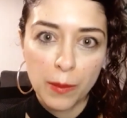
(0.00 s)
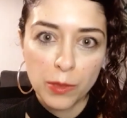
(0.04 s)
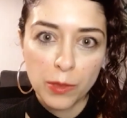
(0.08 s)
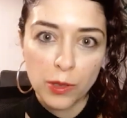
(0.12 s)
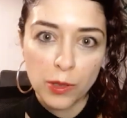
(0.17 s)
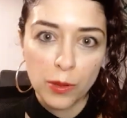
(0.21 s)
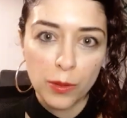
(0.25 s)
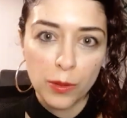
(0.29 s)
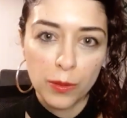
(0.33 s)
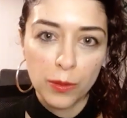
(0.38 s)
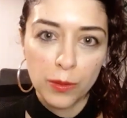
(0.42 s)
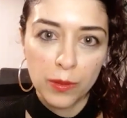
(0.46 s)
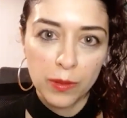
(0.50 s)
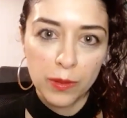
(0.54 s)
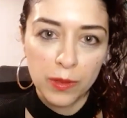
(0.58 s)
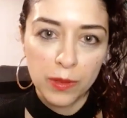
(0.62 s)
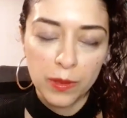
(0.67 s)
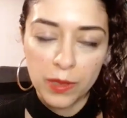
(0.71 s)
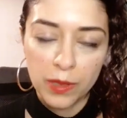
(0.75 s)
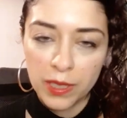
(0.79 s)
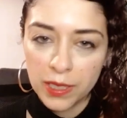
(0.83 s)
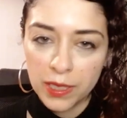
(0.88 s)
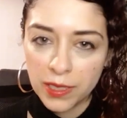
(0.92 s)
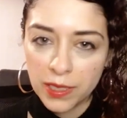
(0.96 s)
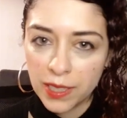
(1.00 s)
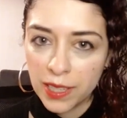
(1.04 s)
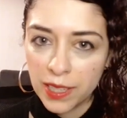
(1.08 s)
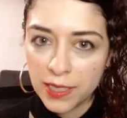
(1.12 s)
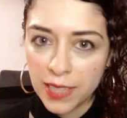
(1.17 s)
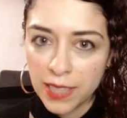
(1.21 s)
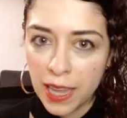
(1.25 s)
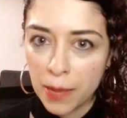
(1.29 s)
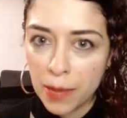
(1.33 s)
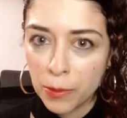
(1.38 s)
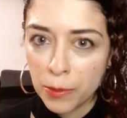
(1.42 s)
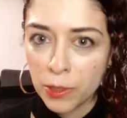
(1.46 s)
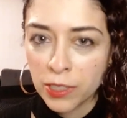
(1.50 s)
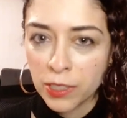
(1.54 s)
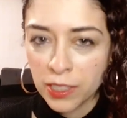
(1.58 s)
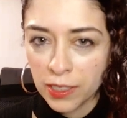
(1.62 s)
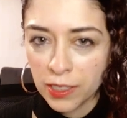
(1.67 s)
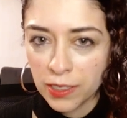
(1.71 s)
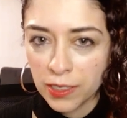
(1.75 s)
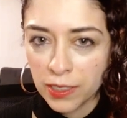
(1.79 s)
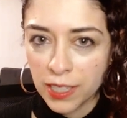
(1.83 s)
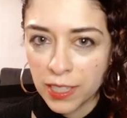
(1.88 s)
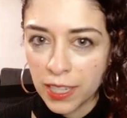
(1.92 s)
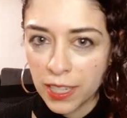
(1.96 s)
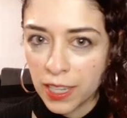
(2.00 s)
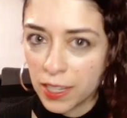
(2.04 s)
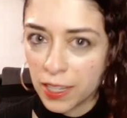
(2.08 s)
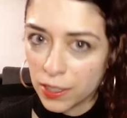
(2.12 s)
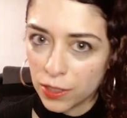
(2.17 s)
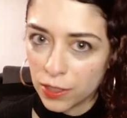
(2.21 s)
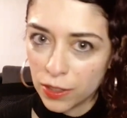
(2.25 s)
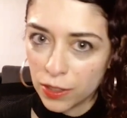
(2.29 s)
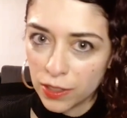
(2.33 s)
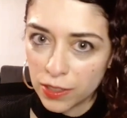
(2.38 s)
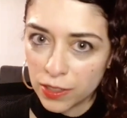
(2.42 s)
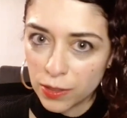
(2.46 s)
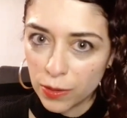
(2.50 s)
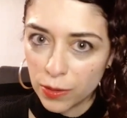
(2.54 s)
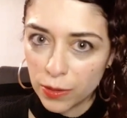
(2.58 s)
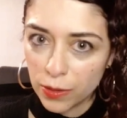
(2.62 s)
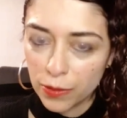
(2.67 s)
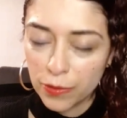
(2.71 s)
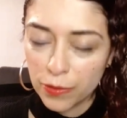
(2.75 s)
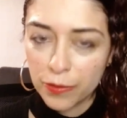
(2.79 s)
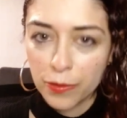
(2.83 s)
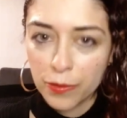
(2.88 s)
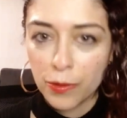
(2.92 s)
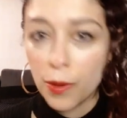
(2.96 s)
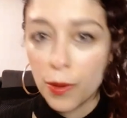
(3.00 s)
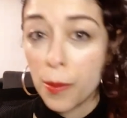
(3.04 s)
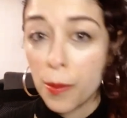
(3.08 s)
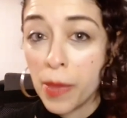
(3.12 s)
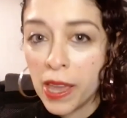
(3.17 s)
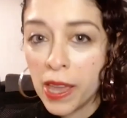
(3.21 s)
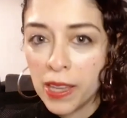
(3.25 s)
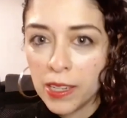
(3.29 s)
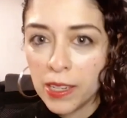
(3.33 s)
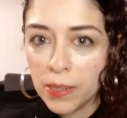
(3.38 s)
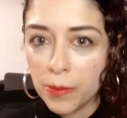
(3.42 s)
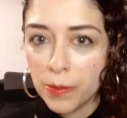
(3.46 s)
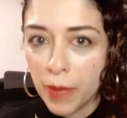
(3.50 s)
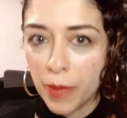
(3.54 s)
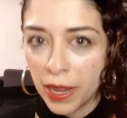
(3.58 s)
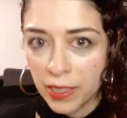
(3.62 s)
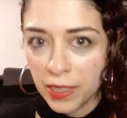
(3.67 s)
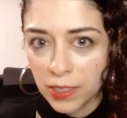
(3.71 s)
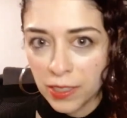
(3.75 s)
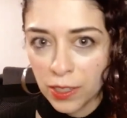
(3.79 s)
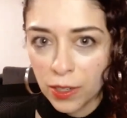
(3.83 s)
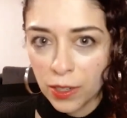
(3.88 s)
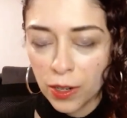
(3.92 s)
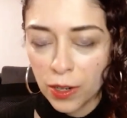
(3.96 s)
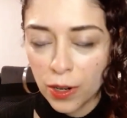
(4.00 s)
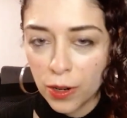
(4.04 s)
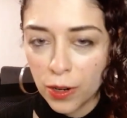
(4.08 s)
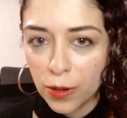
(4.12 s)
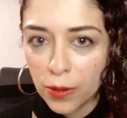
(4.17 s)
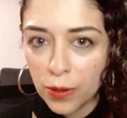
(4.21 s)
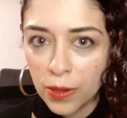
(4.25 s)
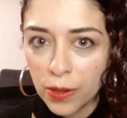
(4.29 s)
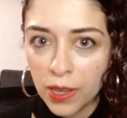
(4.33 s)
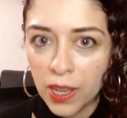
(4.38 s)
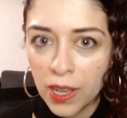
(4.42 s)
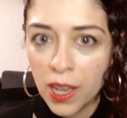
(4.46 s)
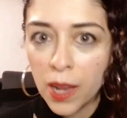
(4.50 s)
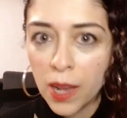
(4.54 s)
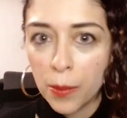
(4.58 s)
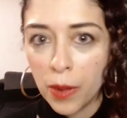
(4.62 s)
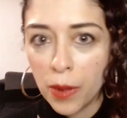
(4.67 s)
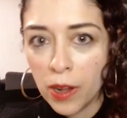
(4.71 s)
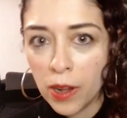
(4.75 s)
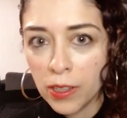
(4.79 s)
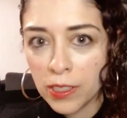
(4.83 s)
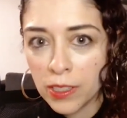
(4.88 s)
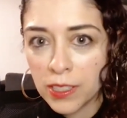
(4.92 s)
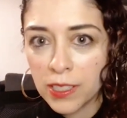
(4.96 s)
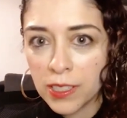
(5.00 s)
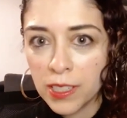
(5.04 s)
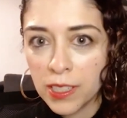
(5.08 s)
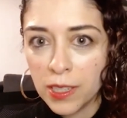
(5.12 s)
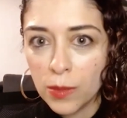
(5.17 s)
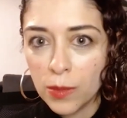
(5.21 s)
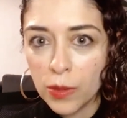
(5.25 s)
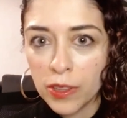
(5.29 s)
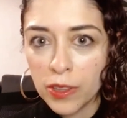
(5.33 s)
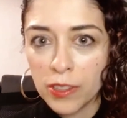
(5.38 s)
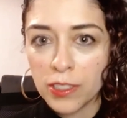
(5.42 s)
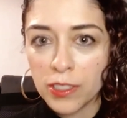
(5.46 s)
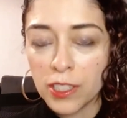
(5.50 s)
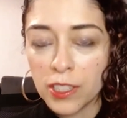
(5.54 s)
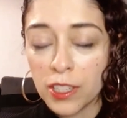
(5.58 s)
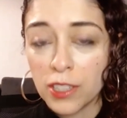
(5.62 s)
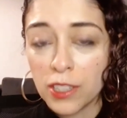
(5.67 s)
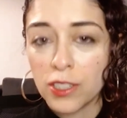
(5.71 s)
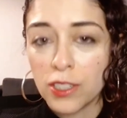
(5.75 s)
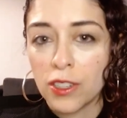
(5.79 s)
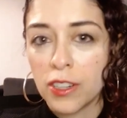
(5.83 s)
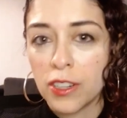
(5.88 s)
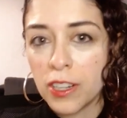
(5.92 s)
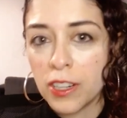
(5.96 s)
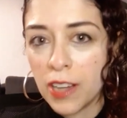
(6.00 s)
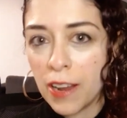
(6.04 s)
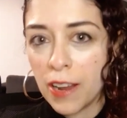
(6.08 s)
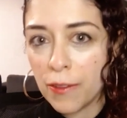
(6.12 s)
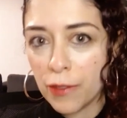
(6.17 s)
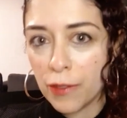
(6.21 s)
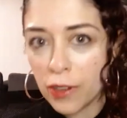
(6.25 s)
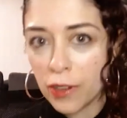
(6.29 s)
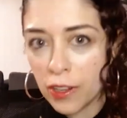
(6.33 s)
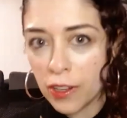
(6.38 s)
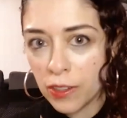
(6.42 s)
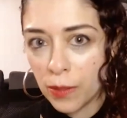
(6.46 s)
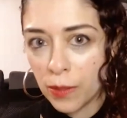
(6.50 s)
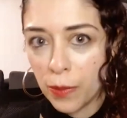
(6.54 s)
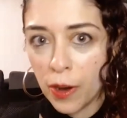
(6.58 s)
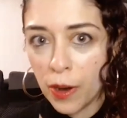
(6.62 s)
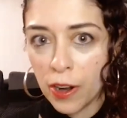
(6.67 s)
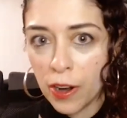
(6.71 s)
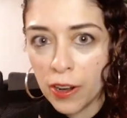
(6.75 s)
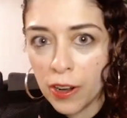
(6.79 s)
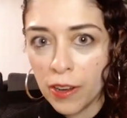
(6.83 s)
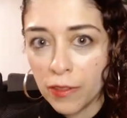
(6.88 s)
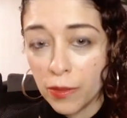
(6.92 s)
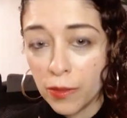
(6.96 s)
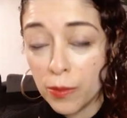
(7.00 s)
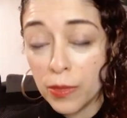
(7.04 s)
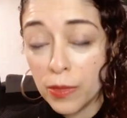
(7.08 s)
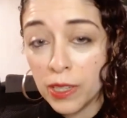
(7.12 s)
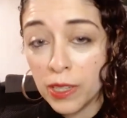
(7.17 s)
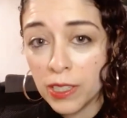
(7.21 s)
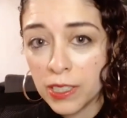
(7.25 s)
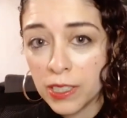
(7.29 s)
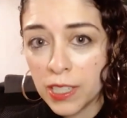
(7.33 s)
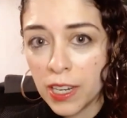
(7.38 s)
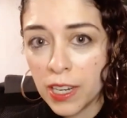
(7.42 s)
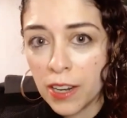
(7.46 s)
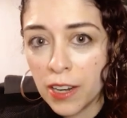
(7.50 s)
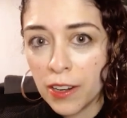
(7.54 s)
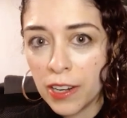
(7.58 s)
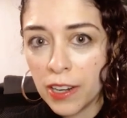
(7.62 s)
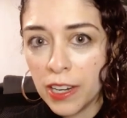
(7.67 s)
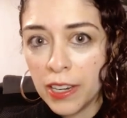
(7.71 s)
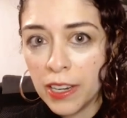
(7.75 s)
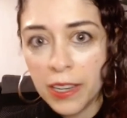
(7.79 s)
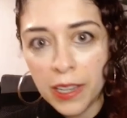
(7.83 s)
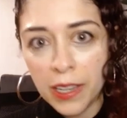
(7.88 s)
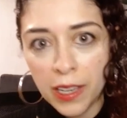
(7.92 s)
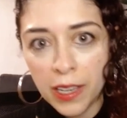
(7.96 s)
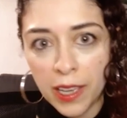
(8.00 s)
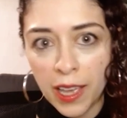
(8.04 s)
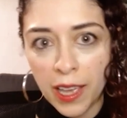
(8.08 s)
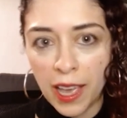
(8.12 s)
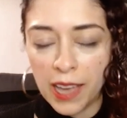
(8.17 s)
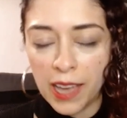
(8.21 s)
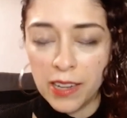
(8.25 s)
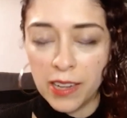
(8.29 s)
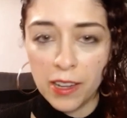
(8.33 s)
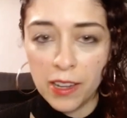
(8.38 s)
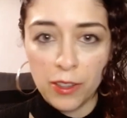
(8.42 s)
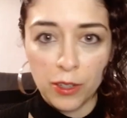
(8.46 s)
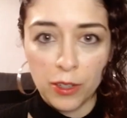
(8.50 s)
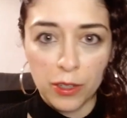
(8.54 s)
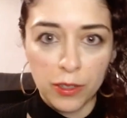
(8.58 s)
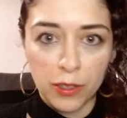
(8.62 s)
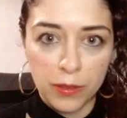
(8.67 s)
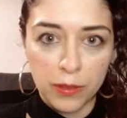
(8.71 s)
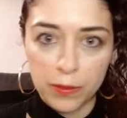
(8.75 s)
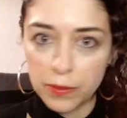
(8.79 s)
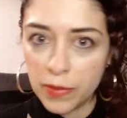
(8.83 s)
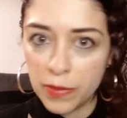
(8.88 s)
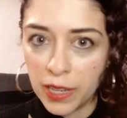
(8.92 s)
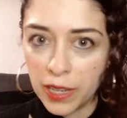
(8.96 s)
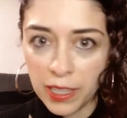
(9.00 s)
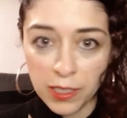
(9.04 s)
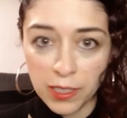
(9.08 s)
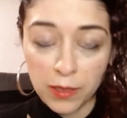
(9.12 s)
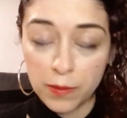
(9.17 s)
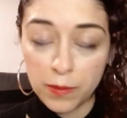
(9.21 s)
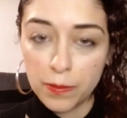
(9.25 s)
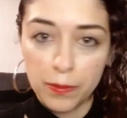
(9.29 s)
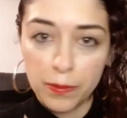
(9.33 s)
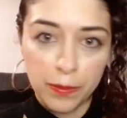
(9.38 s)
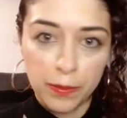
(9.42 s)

So is AMLO still sticking to this sort of remain in Mexico policy where there's a concerted effort on the part of the military and other, I guess,